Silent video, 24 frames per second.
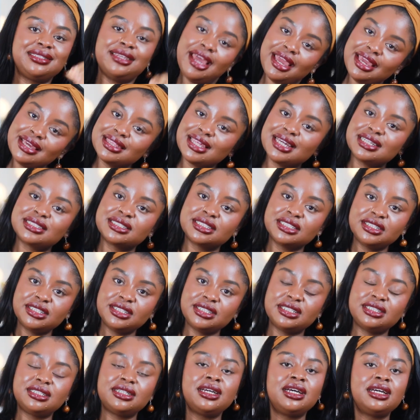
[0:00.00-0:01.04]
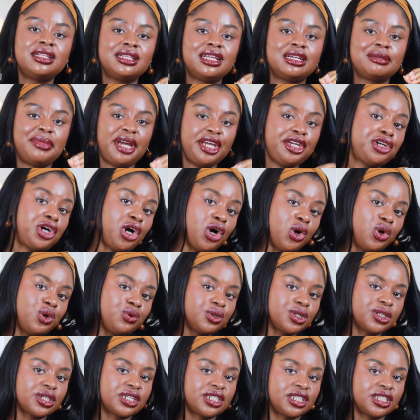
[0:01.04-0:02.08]
dang, that's good. Like, my
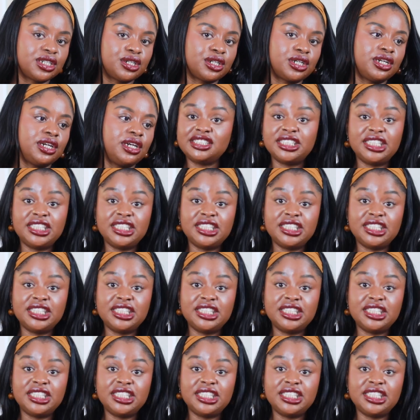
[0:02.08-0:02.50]
coworker